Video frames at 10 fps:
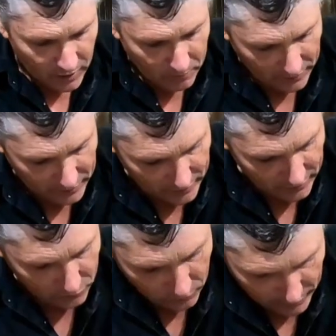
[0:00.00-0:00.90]
But to get
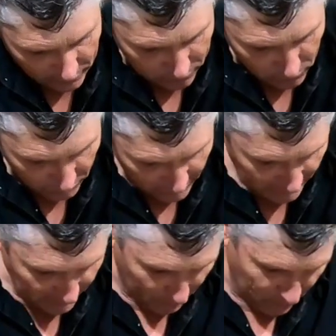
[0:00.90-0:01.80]
this reinforcing
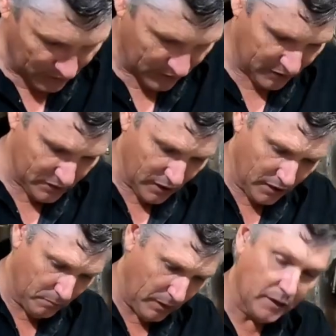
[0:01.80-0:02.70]
lip, it's only
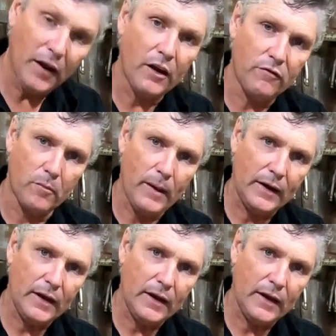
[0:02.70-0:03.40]
bent over about